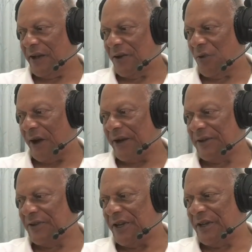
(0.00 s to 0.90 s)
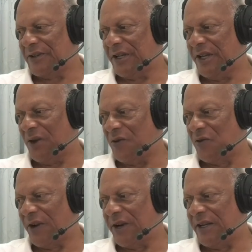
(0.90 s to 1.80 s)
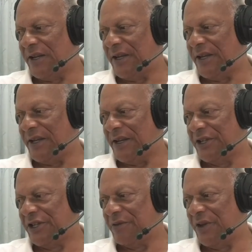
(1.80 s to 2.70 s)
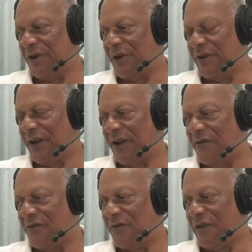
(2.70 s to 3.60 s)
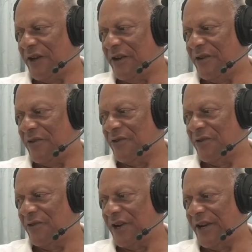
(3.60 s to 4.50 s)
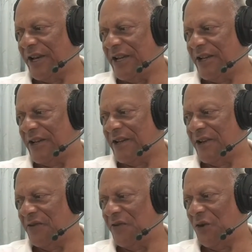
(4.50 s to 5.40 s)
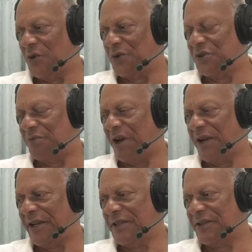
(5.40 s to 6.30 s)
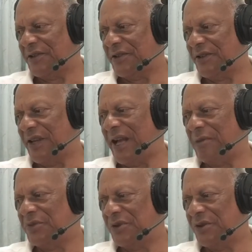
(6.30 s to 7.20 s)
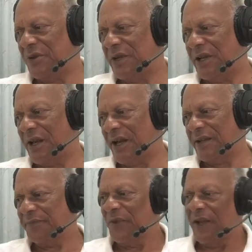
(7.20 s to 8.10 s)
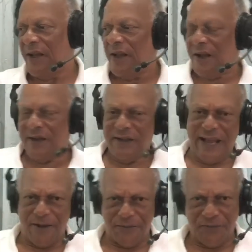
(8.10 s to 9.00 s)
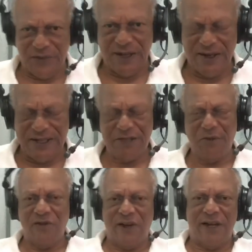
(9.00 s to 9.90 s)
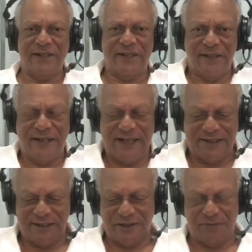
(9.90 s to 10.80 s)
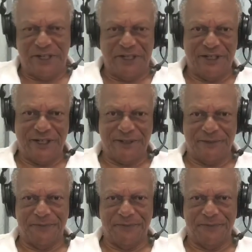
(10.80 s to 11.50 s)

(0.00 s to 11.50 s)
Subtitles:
Ryan says, eco-friendly should be on every Grenada folks' minds. Yeah, absolutely. Now, let's move on to the next little piece here.